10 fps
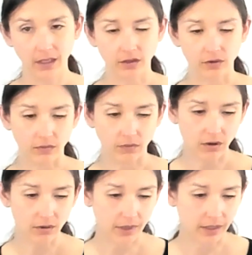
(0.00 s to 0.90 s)
Your
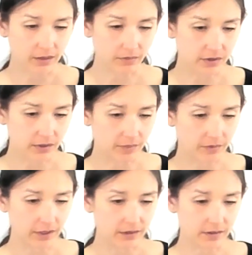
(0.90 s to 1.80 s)
wrong mind, which
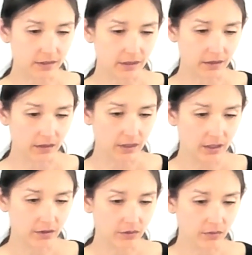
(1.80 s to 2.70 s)
operates in
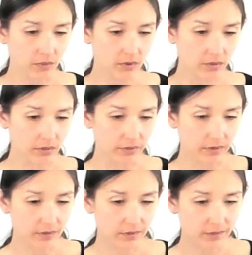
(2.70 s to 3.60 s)
the world
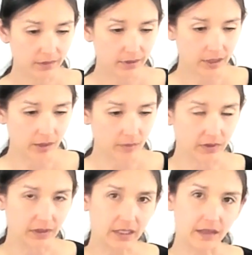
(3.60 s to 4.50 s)
and
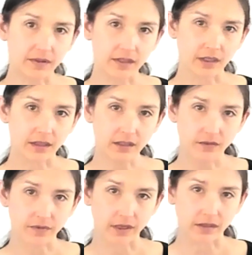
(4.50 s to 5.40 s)
believes and
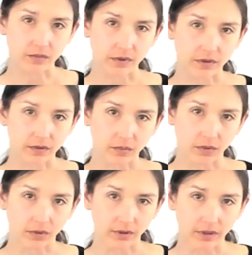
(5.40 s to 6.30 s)
identifies with the
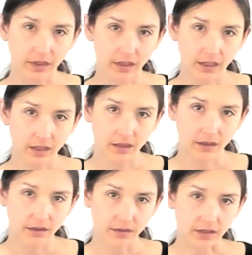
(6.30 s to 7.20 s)
world,
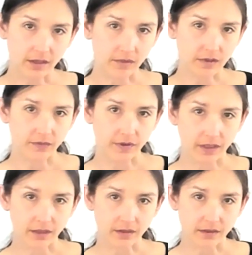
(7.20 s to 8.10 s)
seems to
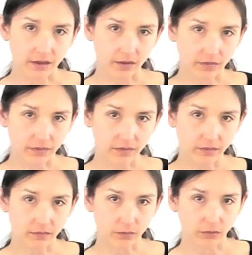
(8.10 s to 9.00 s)
find itself
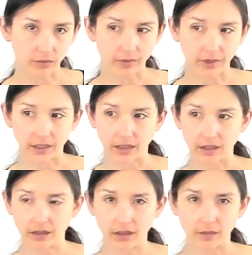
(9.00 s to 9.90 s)
ruled by
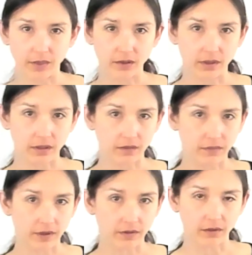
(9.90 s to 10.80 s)
a myriad of
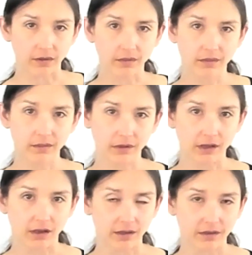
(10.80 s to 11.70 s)
other
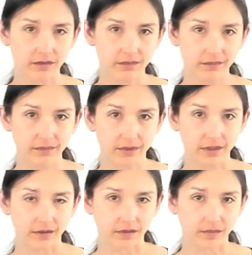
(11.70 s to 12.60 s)
laws.
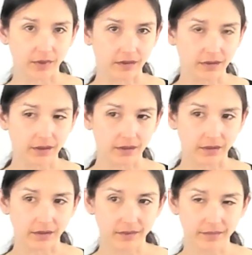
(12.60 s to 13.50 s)
Does this make
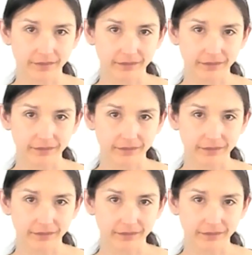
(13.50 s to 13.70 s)
sense?